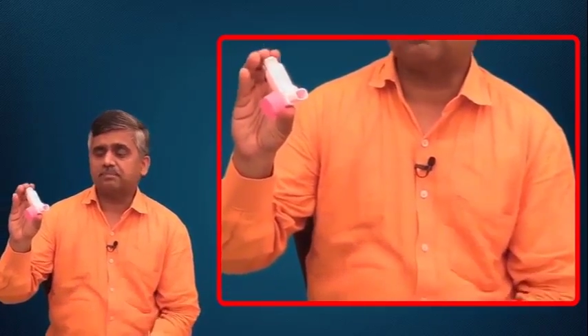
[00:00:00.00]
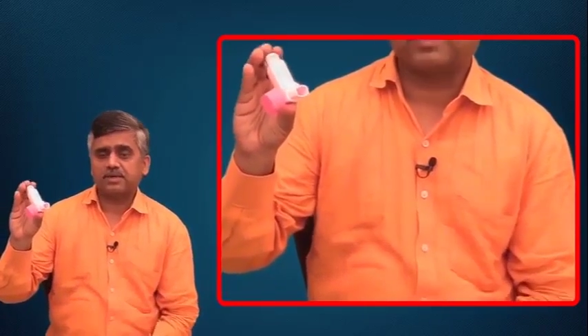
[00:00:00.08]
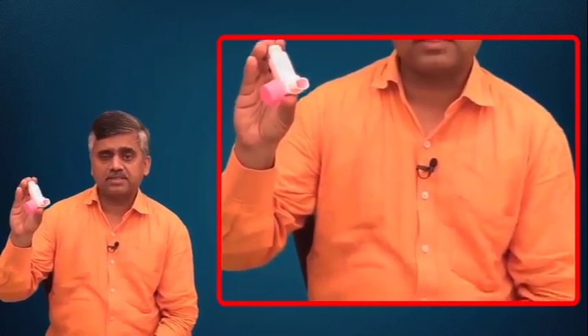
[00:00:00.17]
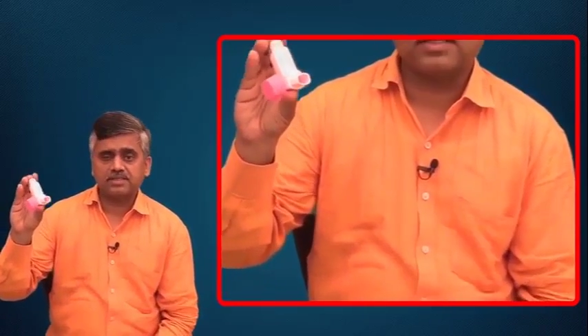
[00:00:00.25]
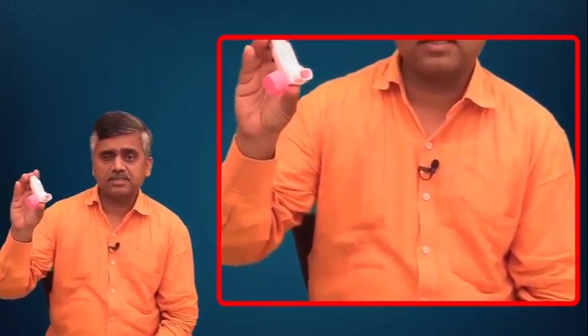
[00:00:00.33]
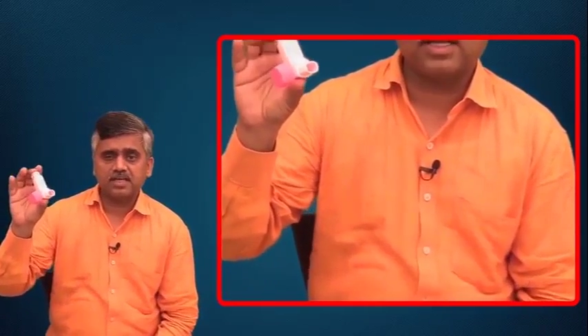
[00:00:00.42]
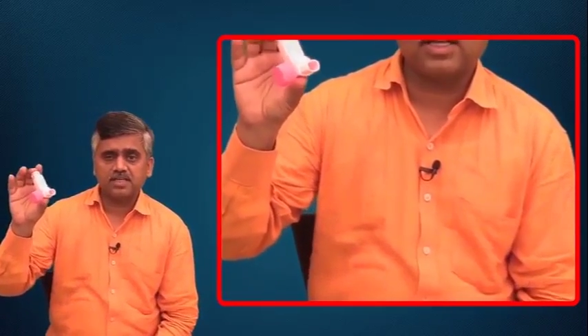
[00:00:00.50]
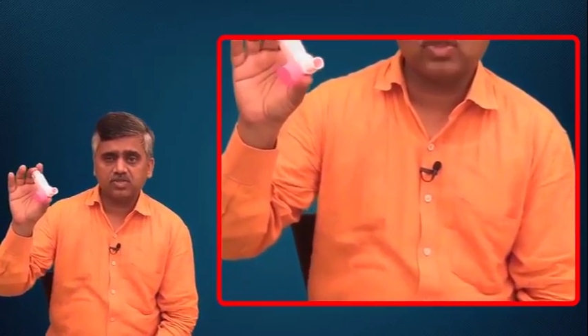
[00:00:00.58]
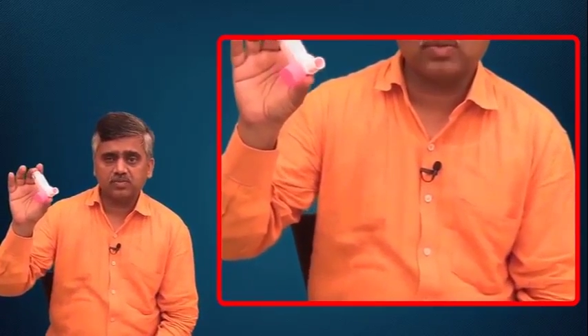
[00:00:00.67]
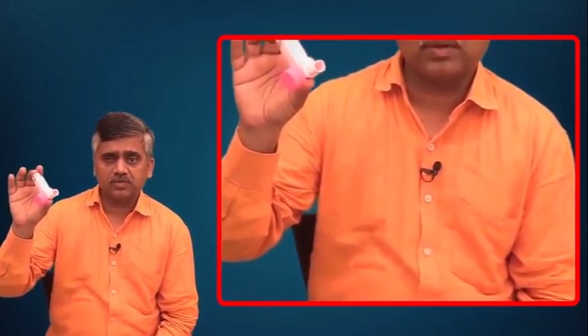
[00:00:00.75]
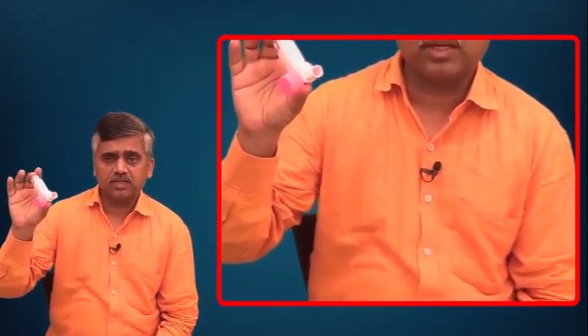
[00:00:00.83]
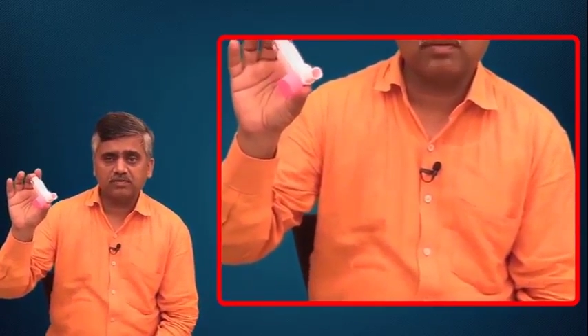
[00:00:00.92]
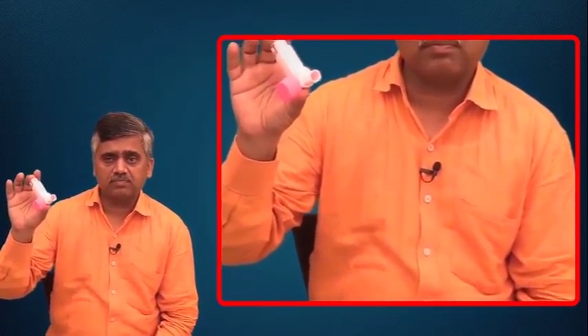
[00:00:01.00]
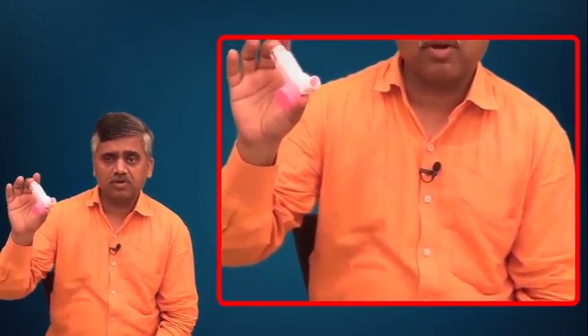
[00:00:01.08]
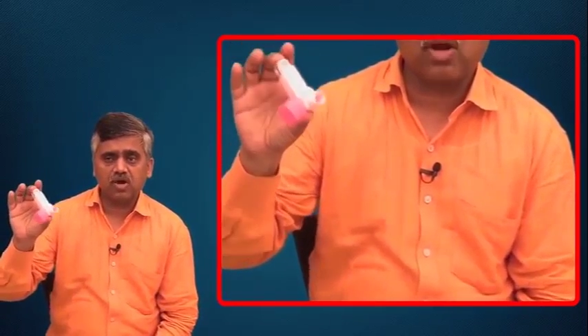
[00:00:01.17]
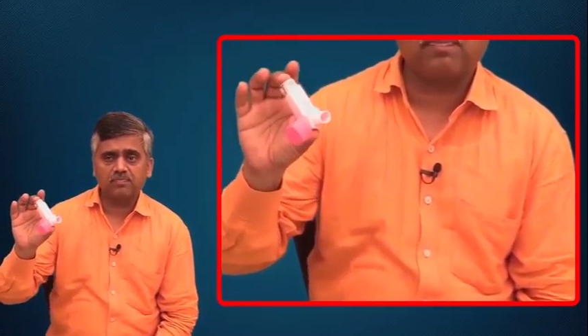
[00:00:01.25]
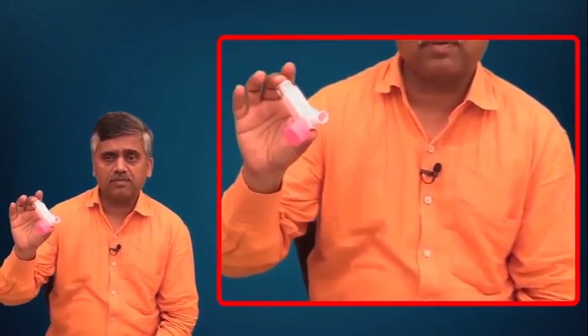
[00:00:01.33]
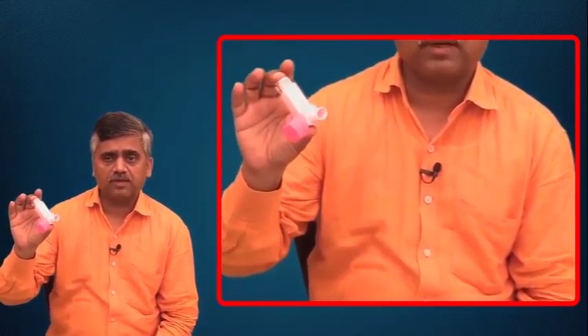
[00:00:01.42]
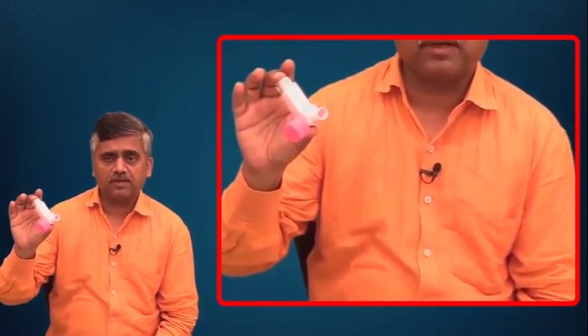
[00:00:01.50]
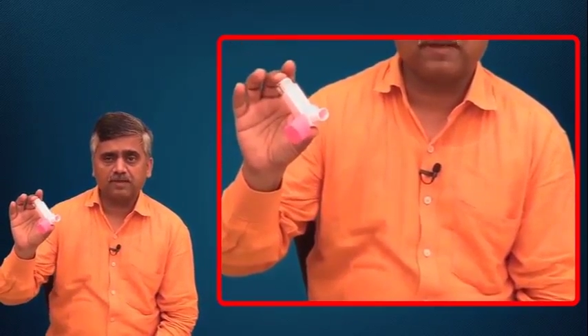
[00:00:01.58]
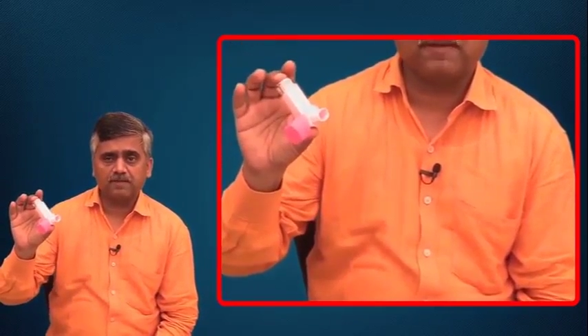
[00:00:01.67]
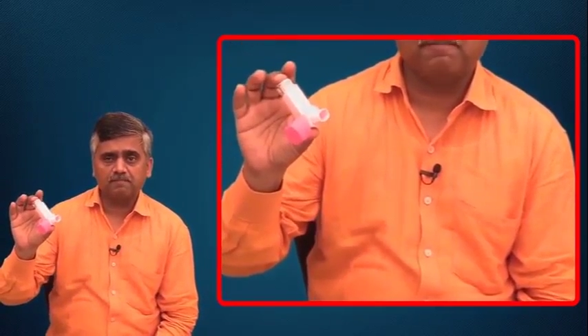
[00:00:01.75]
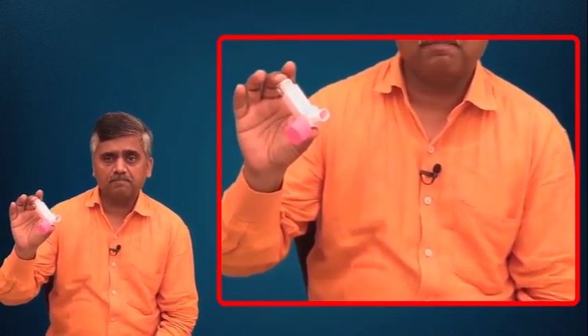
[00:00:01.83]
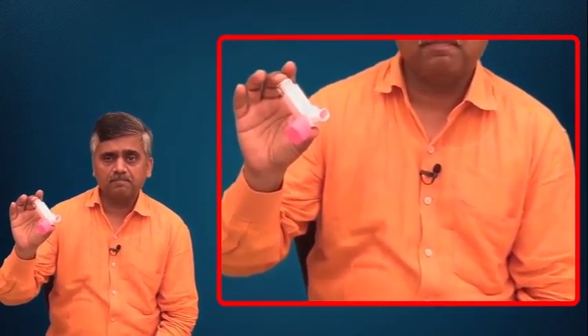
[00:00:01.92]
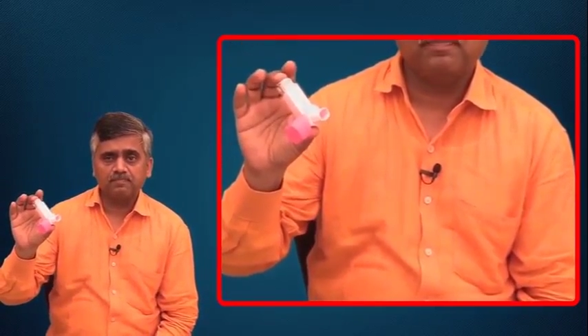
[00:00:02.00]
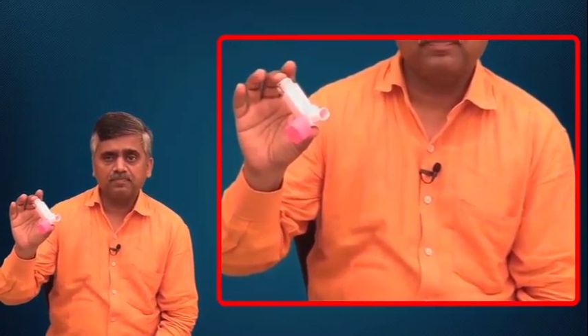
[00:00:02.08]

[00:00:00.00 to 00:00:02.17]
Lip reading: and the pressing has to be done properly,